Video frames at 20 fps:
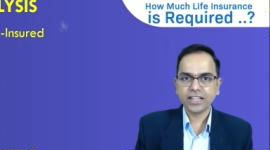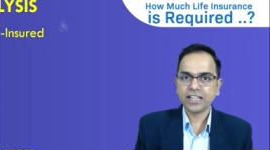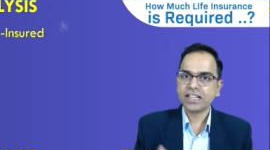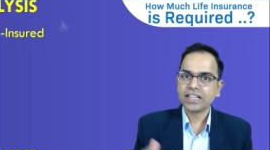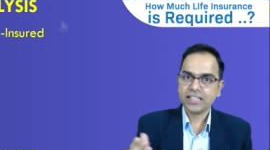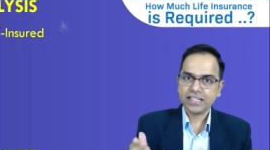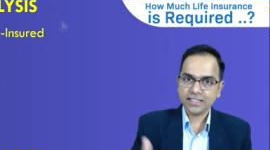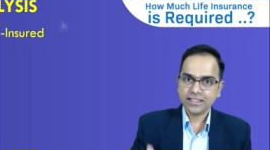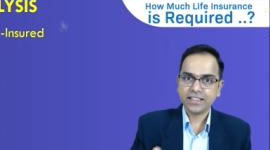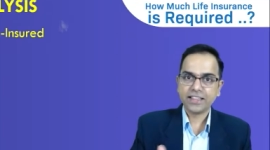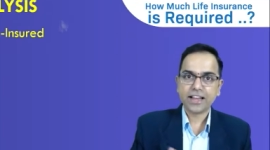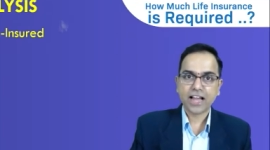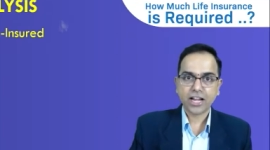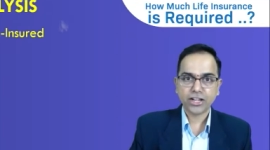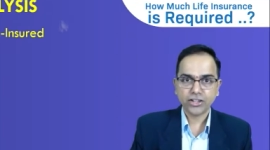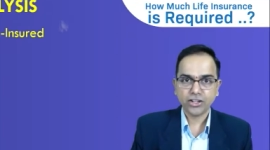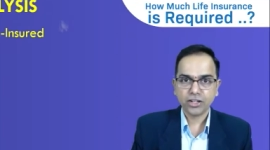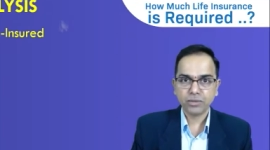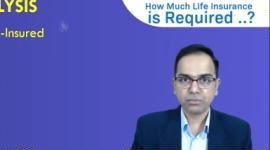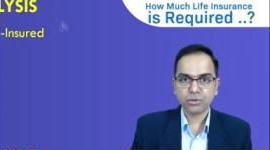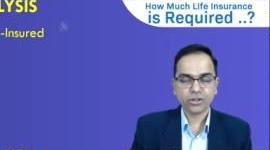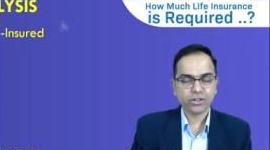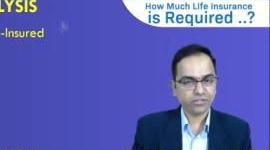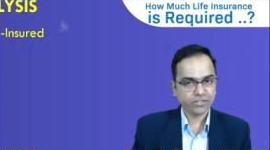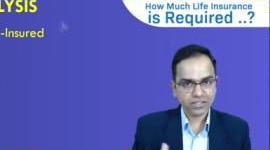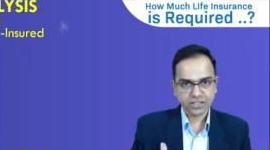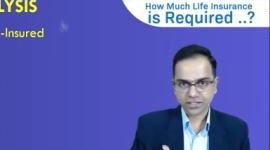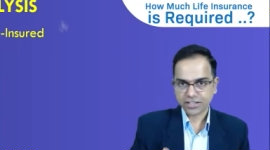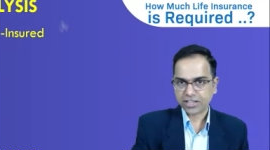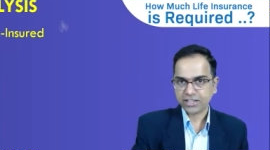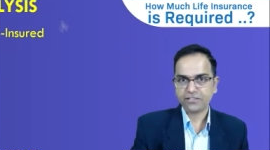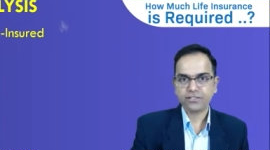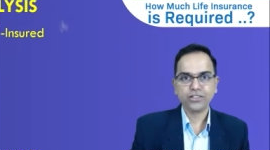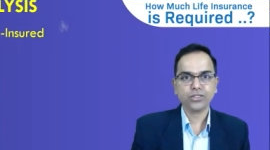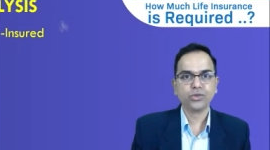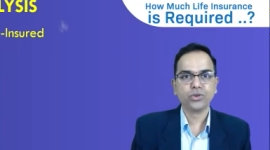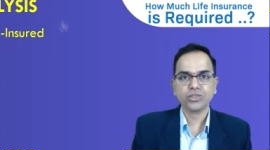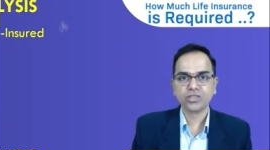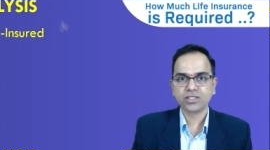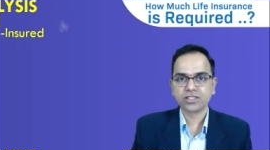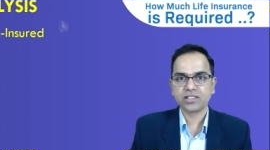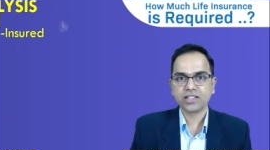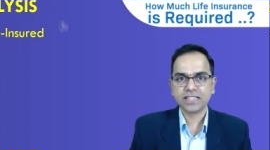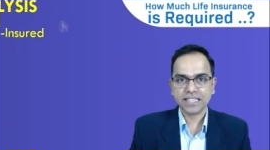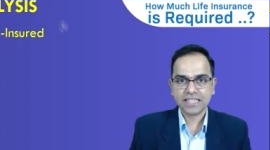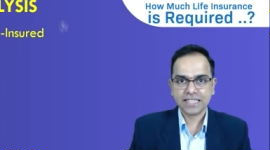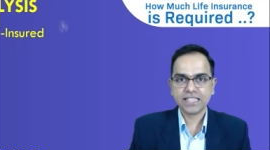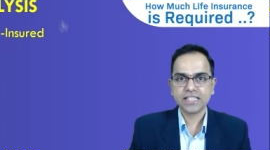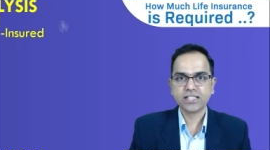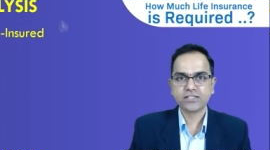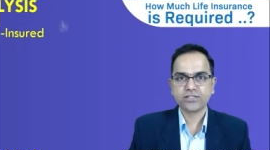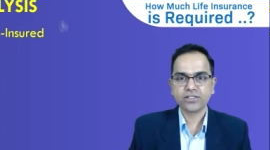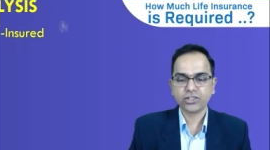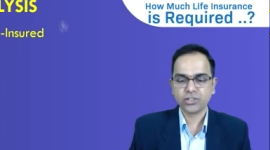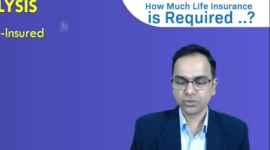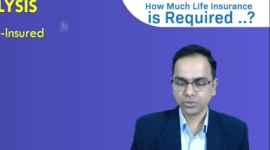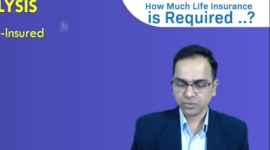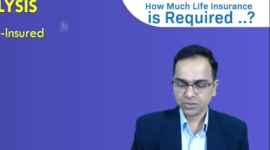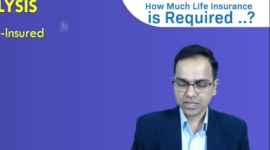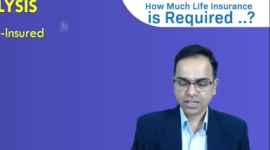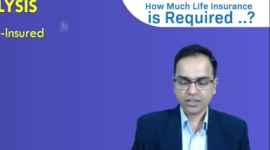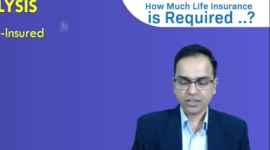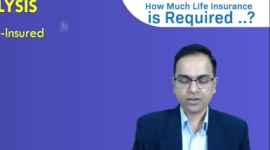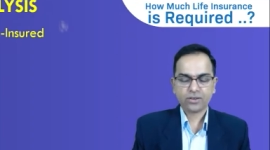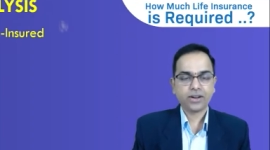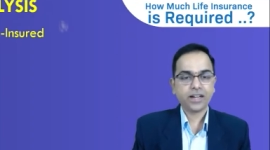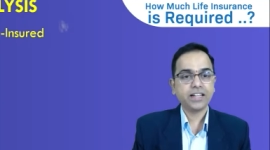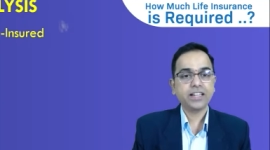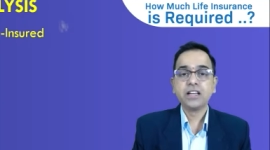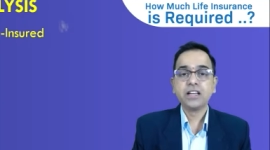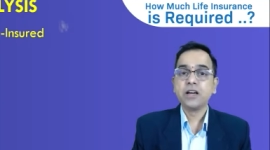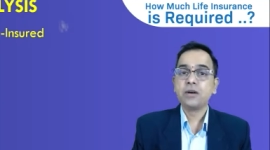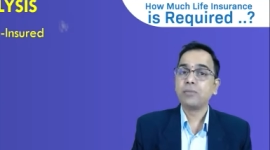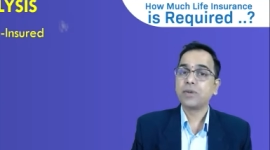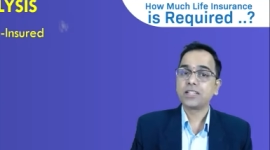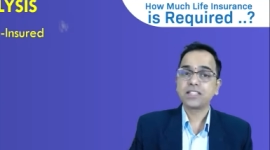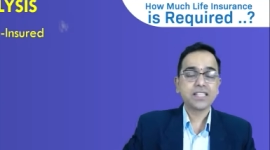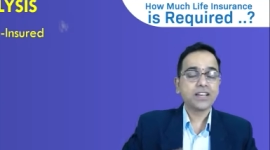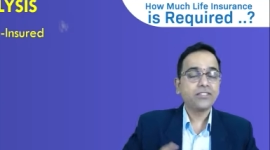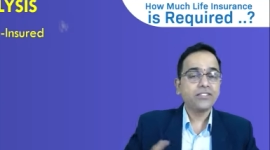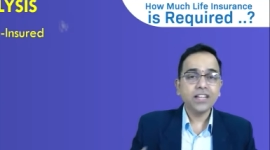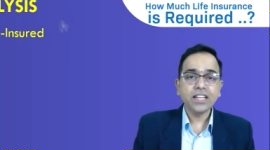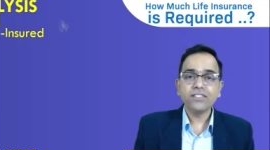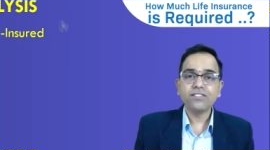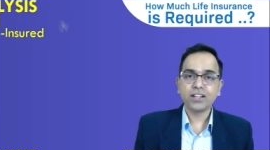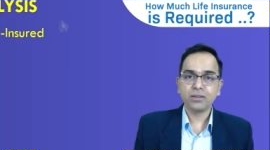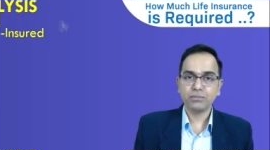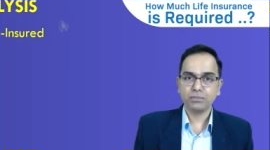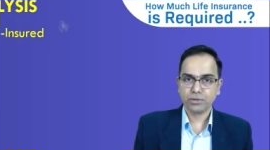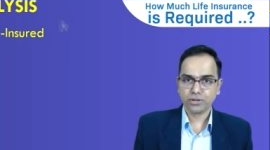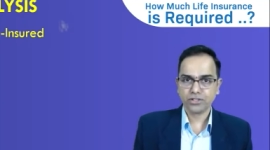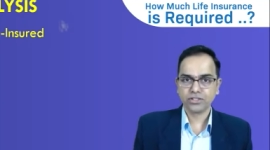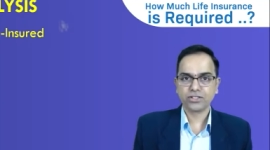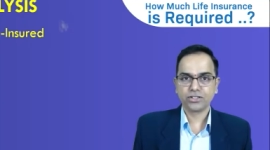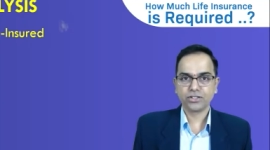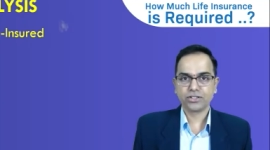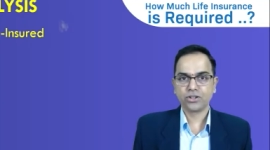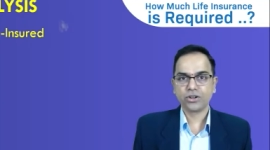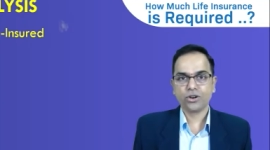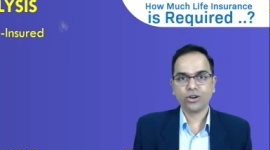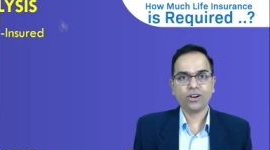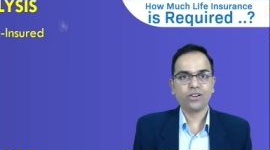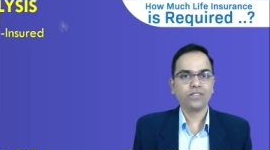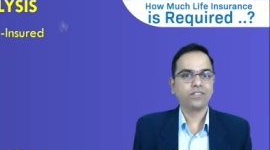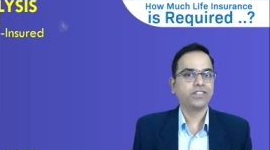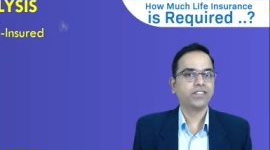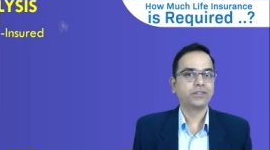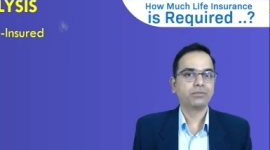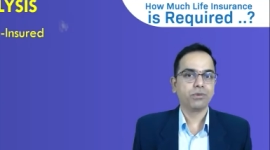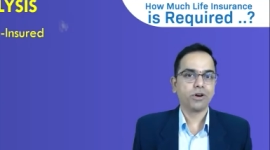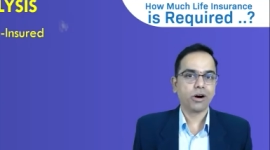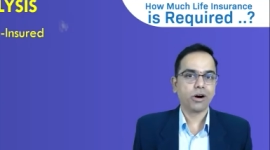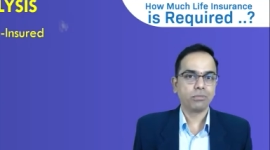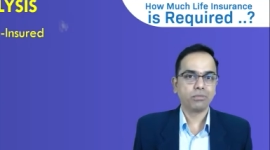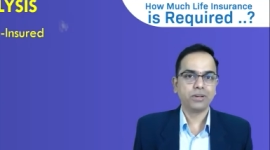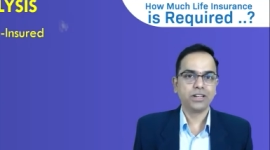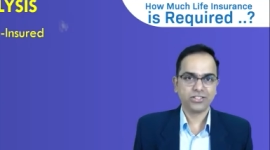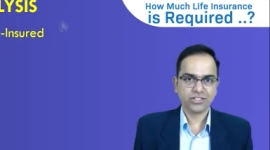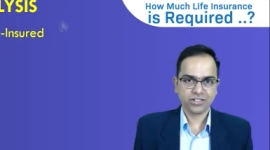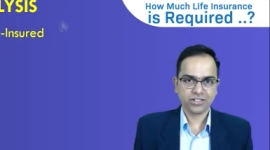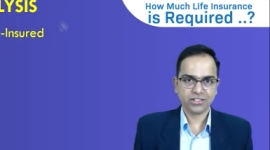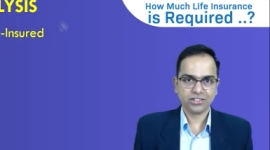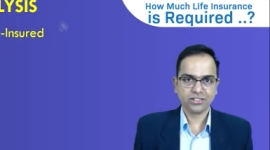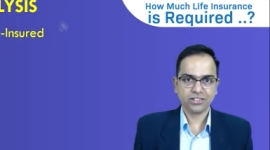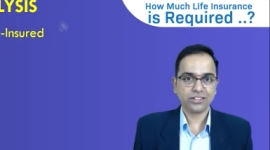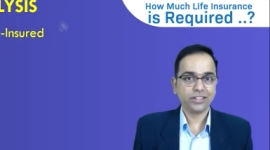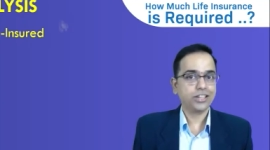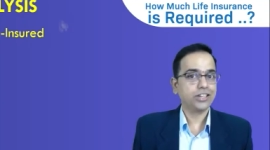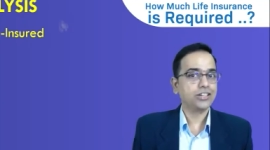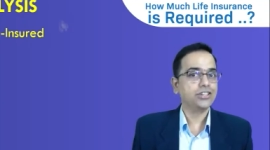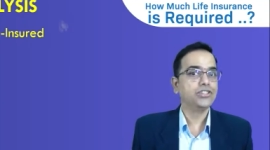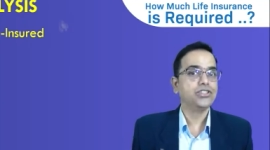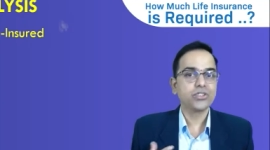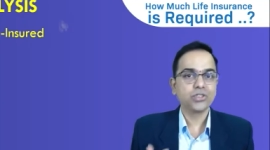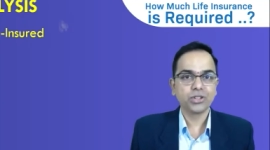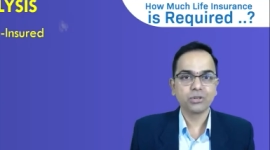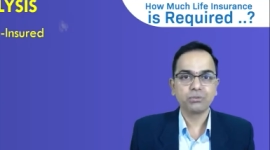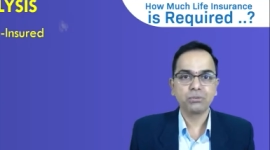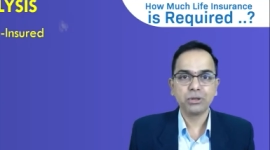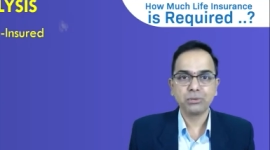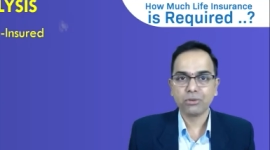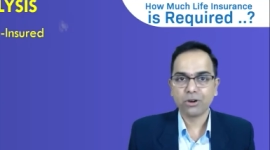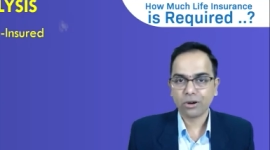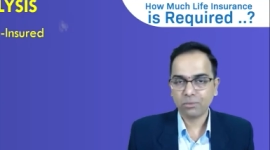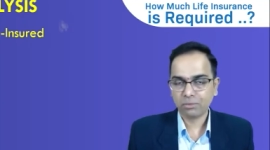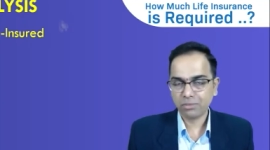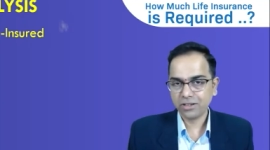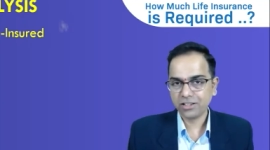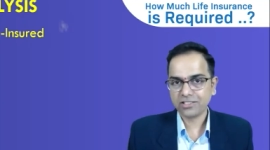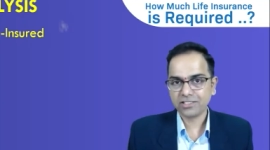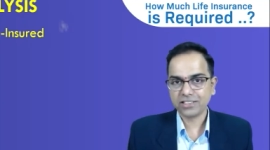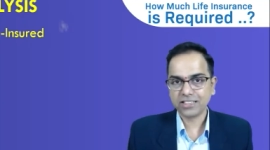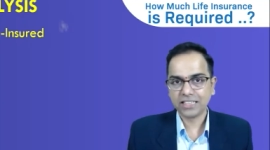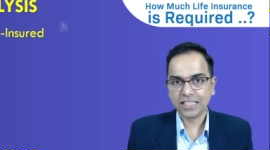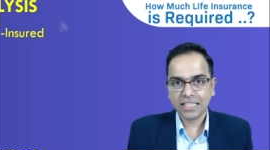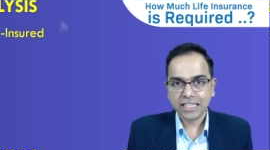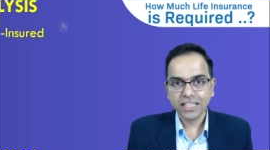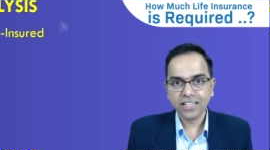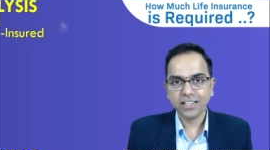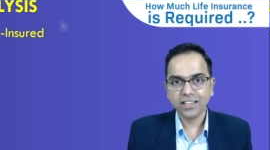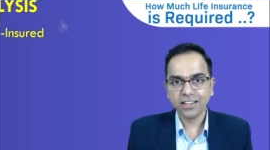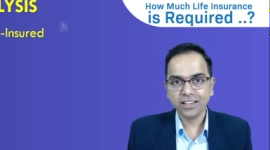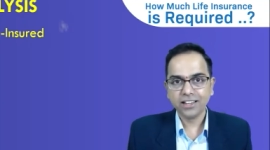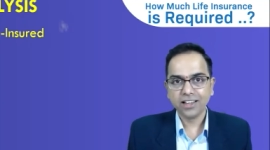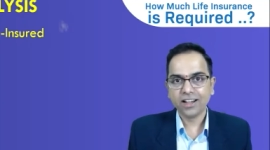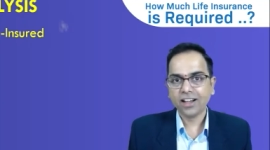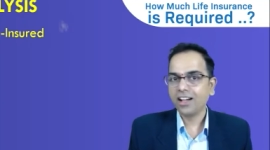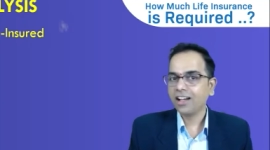In their annual report, we'll share even those details with you, right? But 75% of the population, the insurable population in India,